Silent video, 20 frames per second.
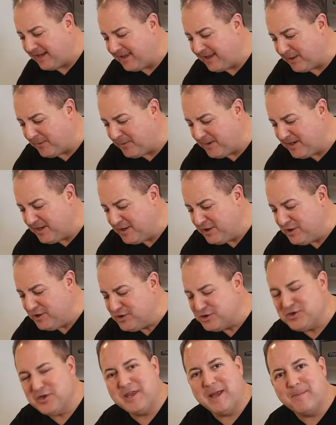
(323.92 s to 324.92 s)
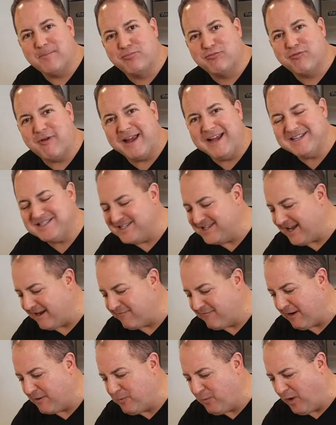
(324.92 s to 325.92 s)
the liquid so they braise in
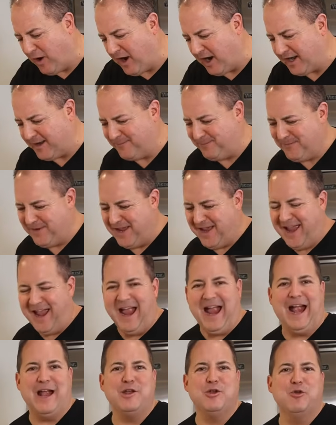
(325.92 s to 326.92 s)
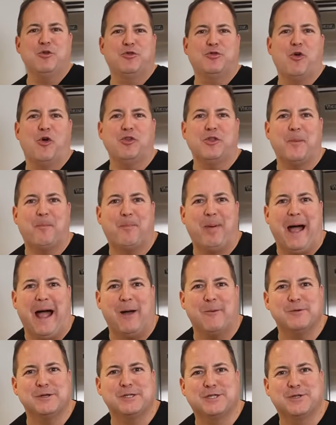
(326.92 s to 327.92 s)
that red wine. And you thought the pot was